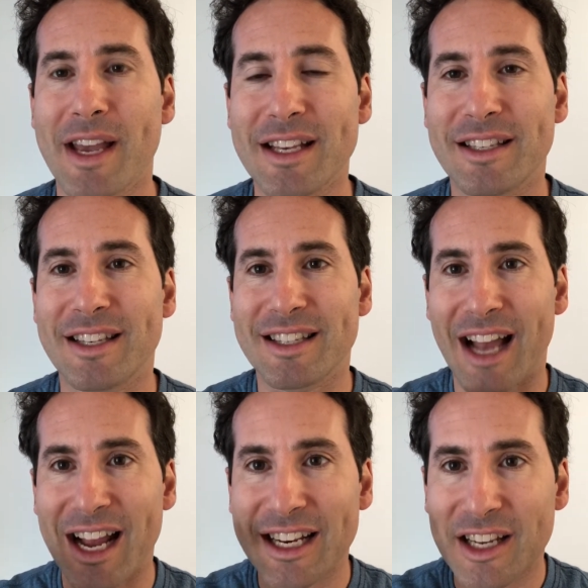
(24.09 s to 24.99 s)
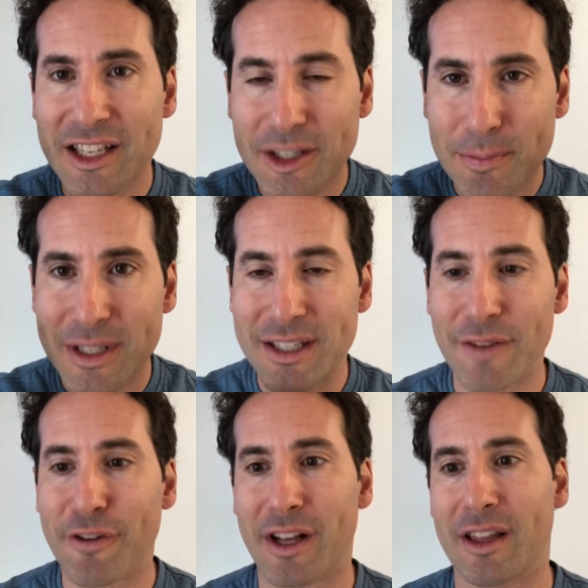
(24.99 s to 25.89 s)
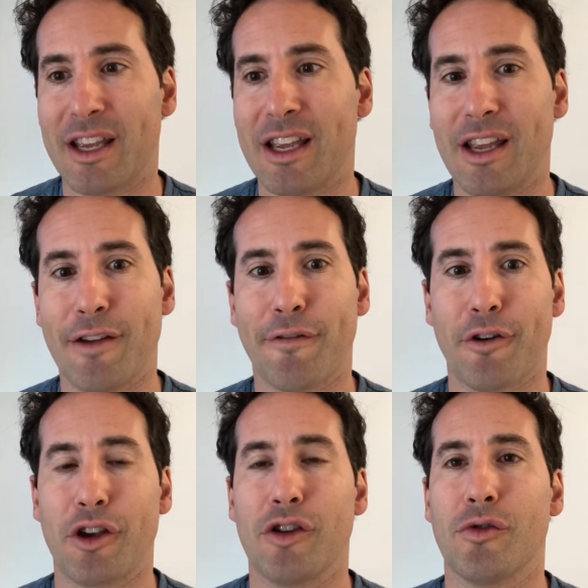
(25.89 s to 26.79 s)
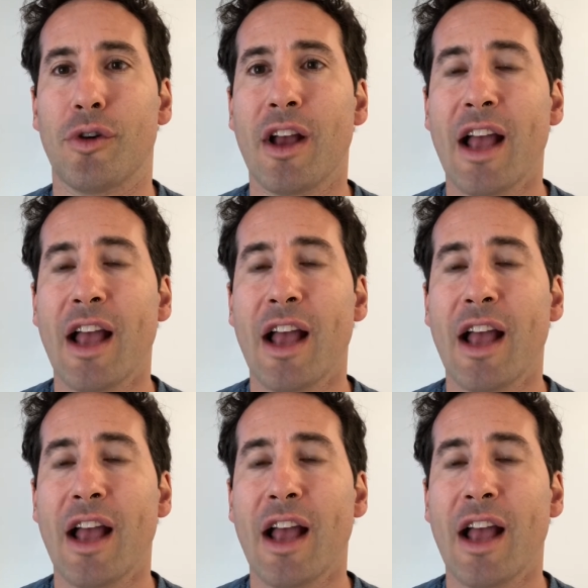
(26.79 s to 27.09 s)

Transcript: is designed specifically for you.